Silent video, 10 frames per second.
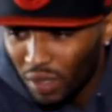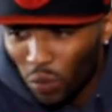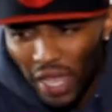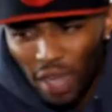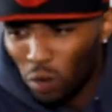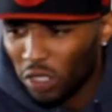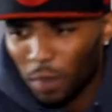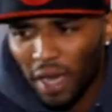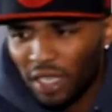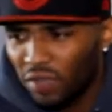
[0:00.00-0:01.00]
we had
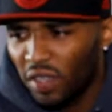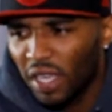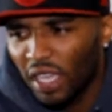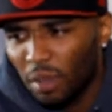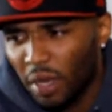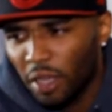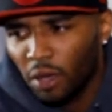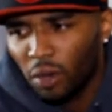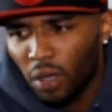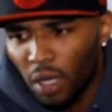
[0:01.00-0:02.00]
correspondence via
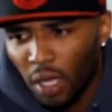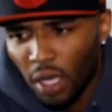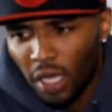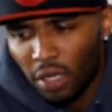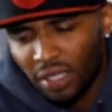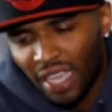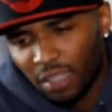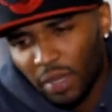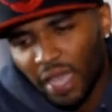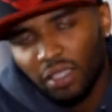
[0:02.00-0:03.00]
email. He was
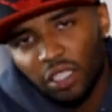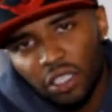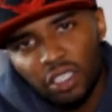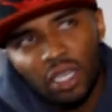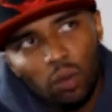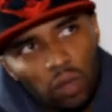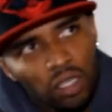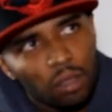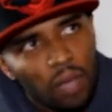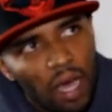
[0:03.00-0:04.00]
asking me how serious I
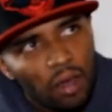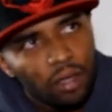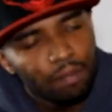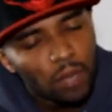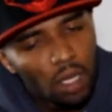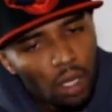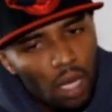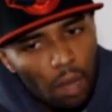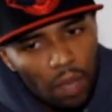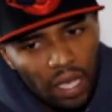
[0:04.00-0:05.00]
was about it.
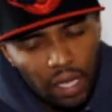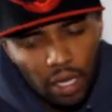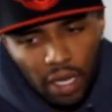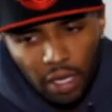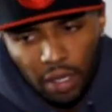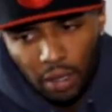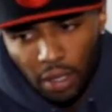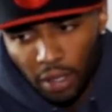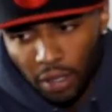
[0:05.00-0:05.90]
I paid a